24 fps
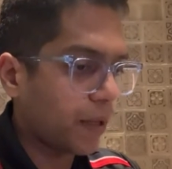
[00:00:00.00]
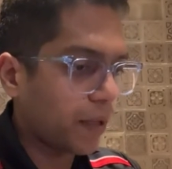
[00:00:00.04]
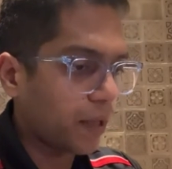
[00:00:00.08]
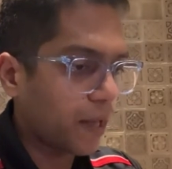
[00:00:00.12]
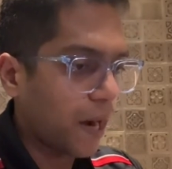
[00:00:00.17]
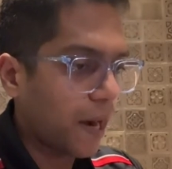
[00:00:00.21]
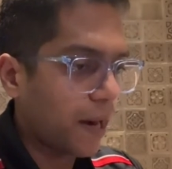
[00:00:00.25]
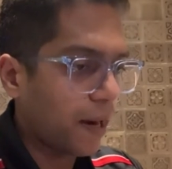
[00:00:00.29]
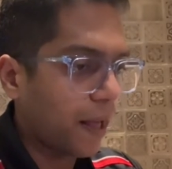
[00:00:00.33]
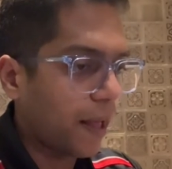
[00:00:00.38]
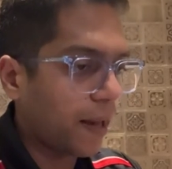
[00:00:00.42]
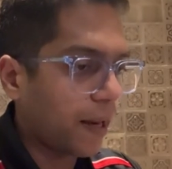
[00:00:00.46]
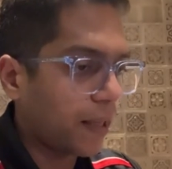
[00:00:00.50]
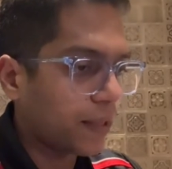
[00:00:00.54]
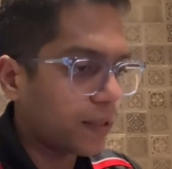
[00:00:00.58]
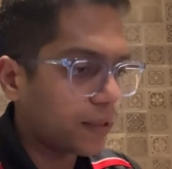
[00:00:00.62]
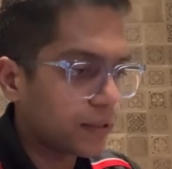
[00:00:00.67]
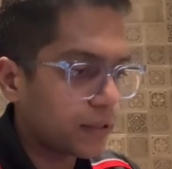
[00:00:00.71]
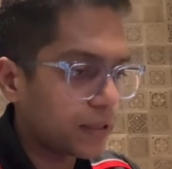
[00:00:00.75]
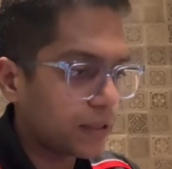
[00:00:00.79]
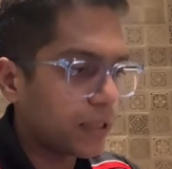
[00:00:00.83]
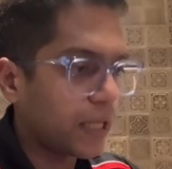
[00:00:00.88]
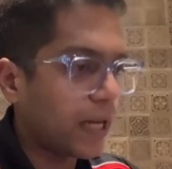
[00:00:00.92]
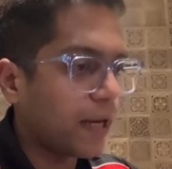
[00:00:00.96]
Right? I'd rather
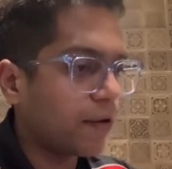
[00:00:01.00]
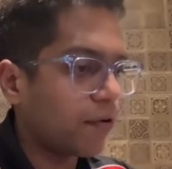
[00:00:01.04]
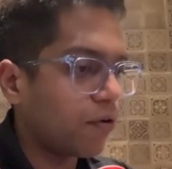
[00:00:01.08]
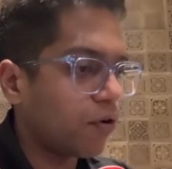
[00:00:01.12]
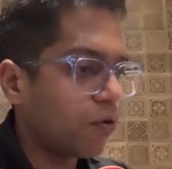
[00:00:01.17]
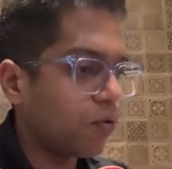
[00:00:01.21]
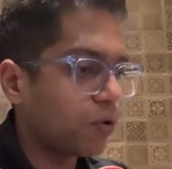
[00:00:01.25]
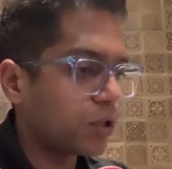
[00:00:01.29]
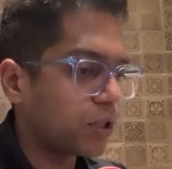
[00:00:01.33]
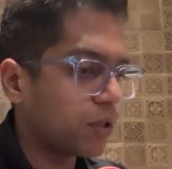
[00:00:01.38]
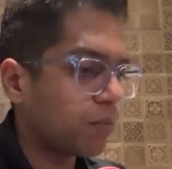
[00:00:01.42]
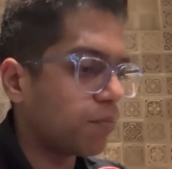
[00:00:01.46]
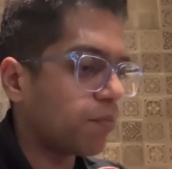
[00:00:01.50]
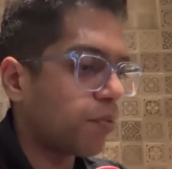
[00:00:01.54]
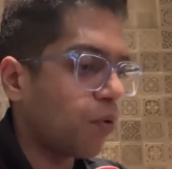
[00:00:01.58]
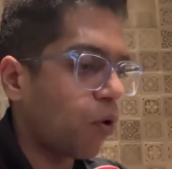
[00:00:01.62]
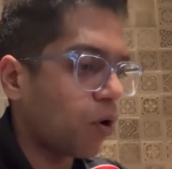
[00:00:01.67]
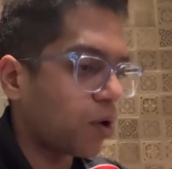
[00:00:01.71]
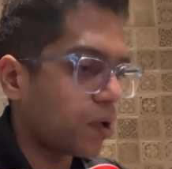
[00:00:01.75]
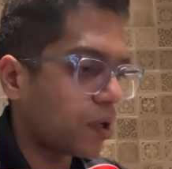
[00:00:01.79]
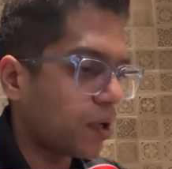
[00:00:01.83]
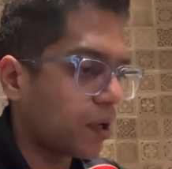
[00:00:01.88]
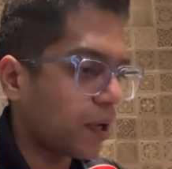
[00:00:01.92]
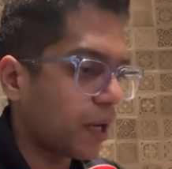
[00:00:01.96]
just let you know what's
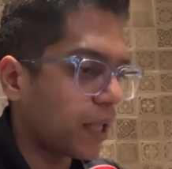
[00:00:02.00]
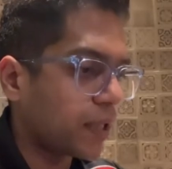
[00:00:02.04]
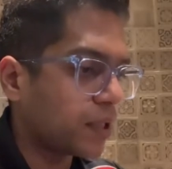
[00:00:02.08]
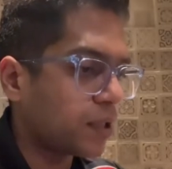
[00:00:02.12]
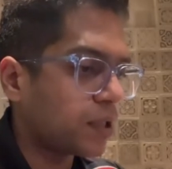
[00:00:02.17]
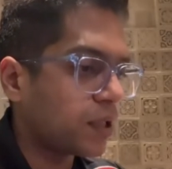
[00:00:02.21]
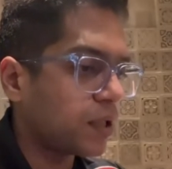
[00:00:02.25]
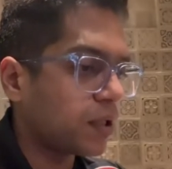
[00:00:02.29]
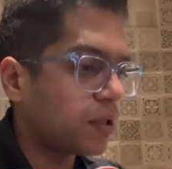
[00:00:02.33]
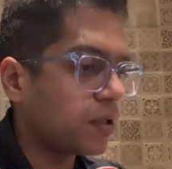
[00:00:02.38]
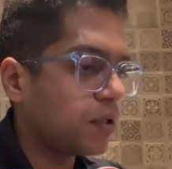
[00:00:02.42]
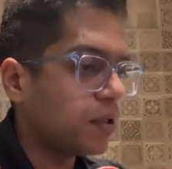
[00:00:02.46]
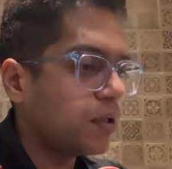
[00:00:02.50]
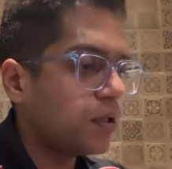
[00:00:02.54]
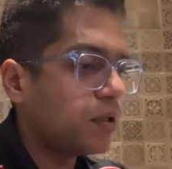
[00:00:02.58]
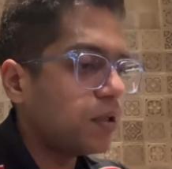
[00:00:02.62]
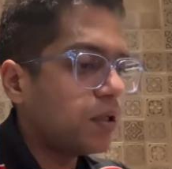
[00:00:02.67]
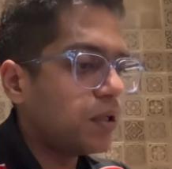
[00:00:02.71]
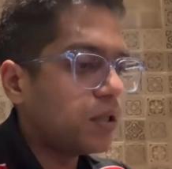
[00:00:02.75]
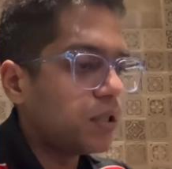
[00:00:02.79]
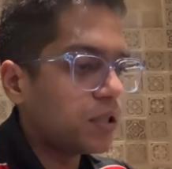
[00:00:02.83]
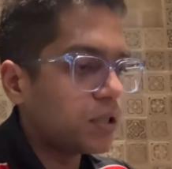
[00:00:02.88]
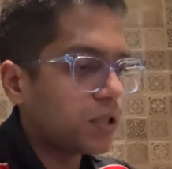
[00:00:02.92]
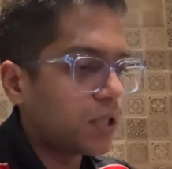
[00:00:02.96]
important rather than
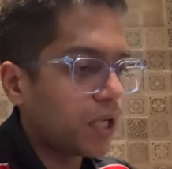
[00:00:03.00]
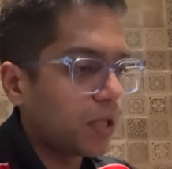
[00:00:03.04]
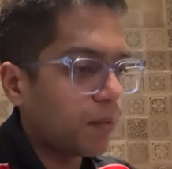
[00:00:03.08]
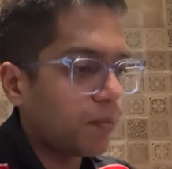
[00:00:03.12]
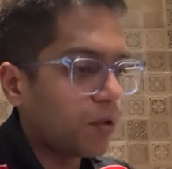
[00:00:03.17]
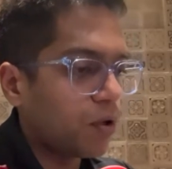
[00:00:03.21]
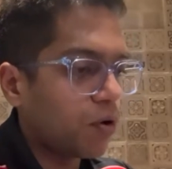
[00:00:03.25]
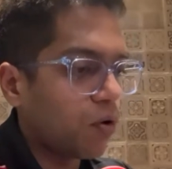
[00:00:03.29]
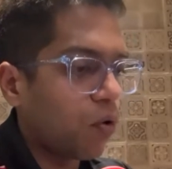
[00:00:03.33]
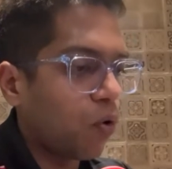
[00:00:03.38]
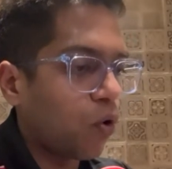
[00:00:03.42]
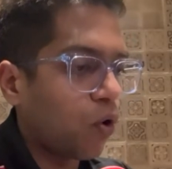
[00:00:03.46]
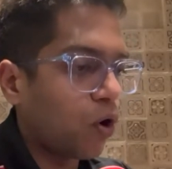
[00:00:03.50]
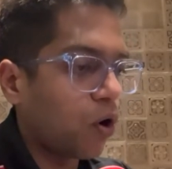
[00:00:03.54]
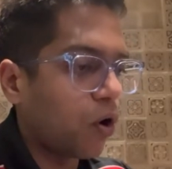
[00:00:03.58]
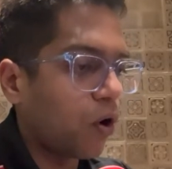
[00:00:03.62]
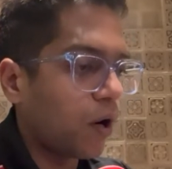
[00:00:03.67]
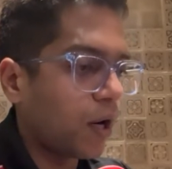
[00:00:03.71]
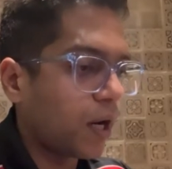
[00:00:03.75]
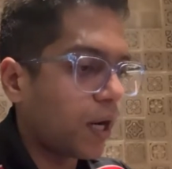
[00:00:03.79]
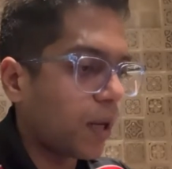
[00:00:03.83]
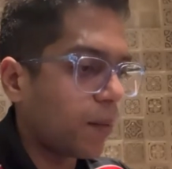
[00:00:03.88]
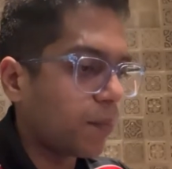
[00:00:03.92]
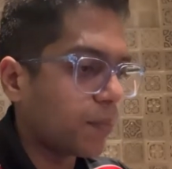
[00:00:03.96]
stream the whole
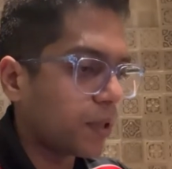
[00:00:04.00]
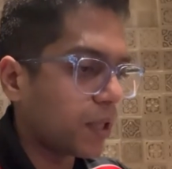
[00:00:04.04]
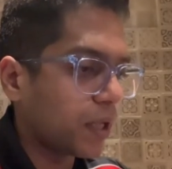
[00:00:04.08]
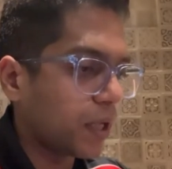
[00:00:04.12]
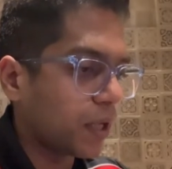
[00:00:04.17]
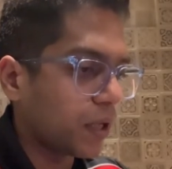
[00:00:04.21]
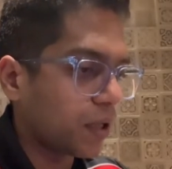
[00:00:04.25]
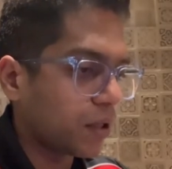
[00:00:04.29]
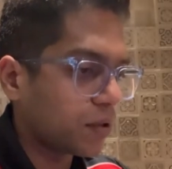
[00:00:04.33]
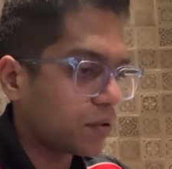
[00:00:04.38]
goddamn thing.